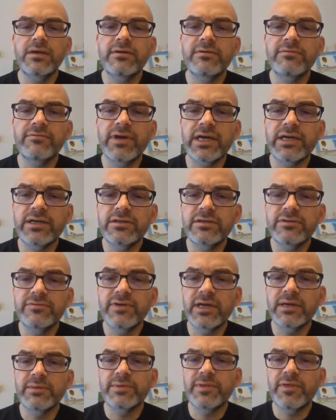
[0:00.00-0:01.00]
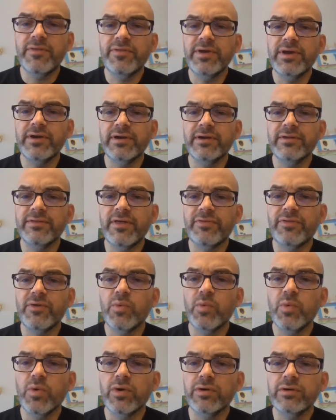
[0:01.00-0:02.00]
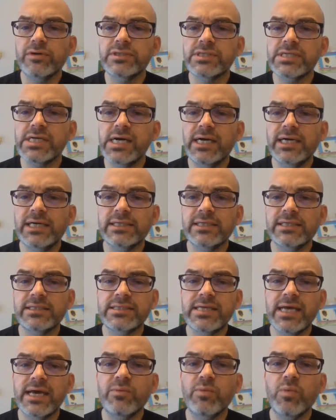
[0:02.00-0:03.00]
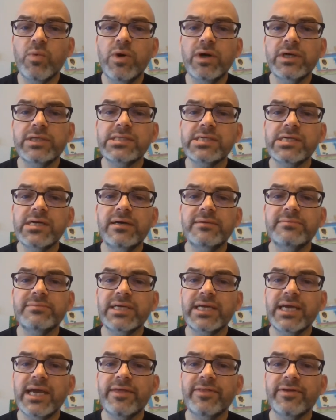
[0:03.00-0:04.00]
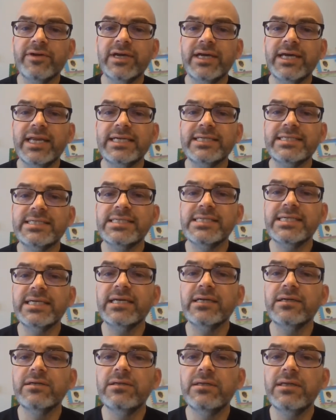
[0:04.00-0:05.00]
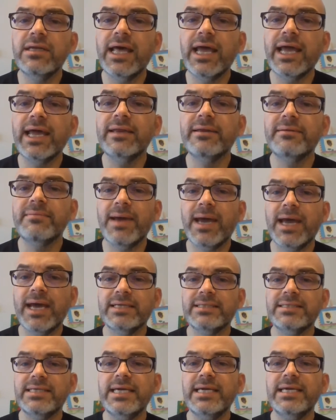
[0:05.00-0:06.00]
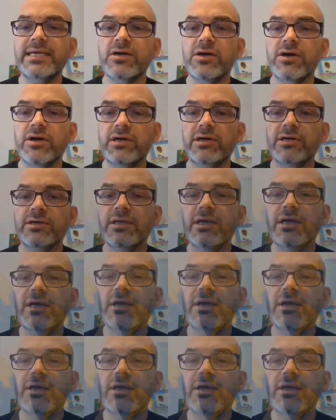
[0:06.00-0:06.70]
Wegener developed the theory that the world's continents had once come together in a single landmass he called